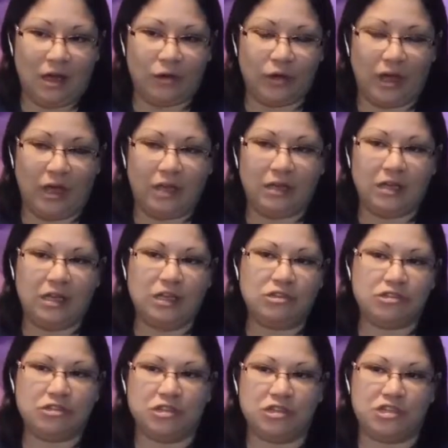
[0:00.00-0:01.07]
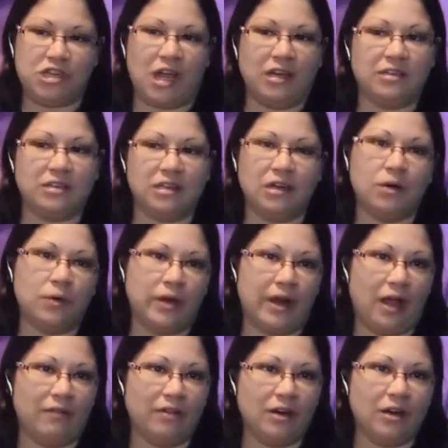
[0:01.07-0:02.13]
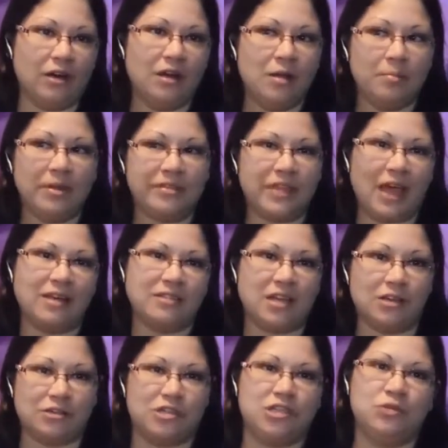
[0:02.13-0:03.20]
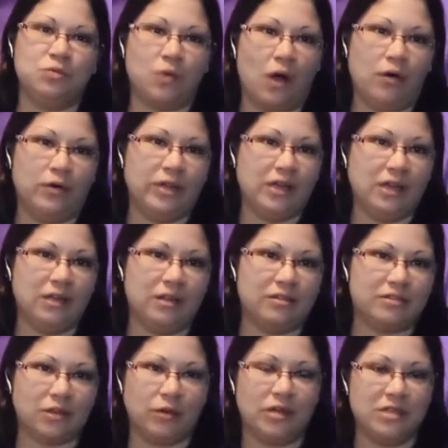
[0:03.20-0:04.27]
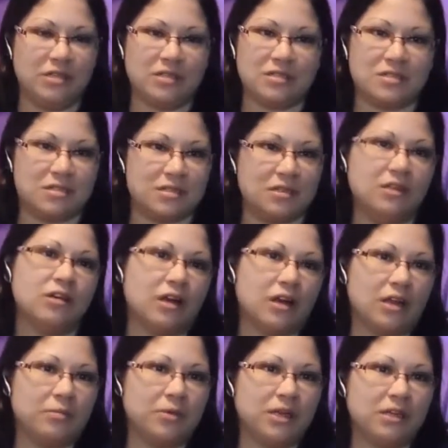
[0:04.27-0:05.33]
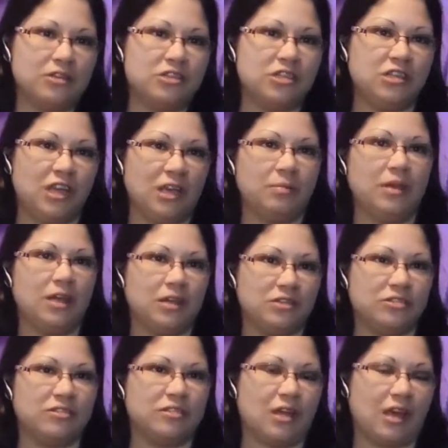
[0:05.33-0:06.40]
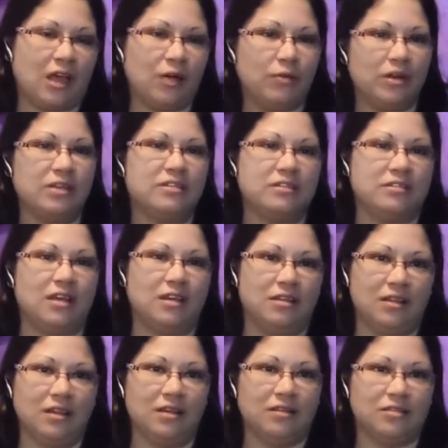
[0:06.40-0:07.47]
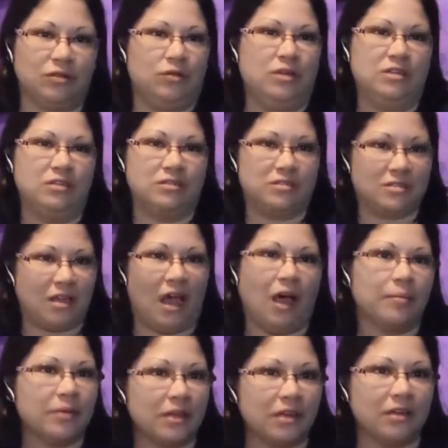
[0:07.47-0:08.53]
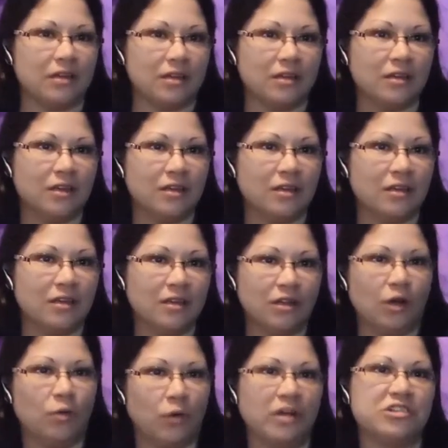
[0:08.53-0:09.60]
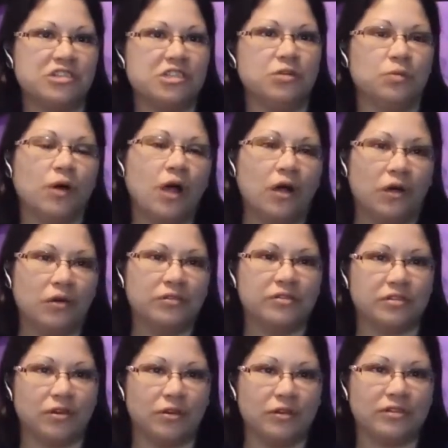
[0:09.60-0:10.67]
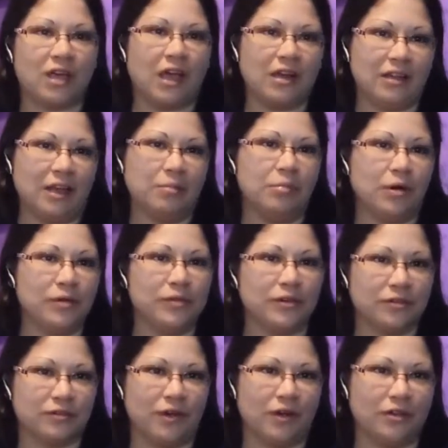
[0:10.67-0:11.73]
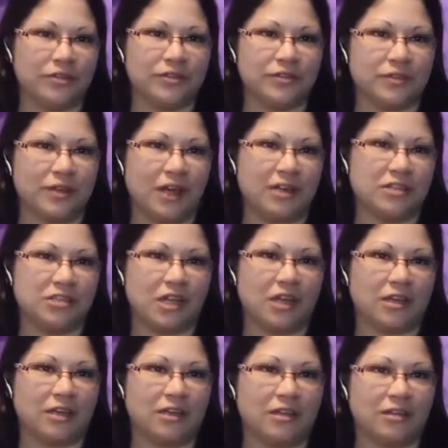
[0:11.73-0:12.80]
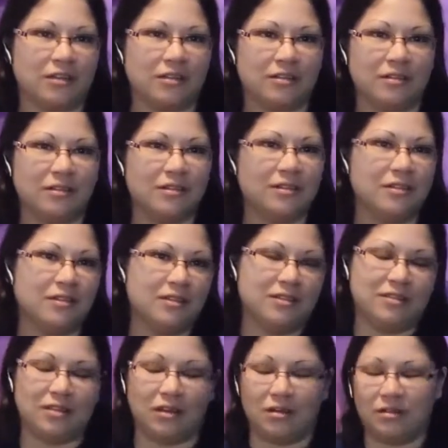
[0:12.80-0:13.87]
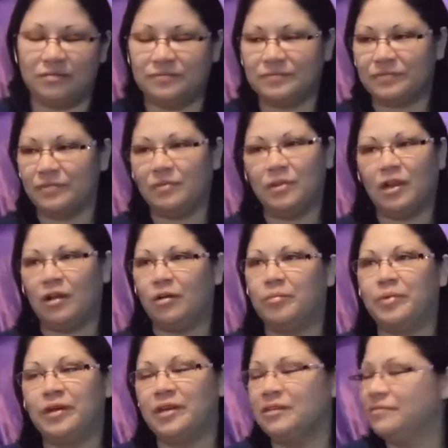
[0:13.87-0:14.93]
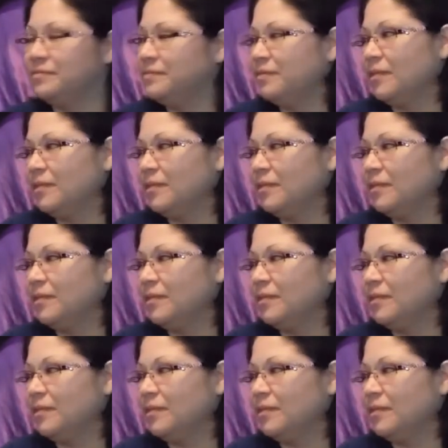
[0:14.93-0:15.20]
okay, he should have checked it or whatever, but that's how she wrote it, so he just, you know what I mean? She came in, she's like, I wanted to say this, so he just copied, you know, what she wrote, so it's kind of like both their faults for not checking. So, you know, but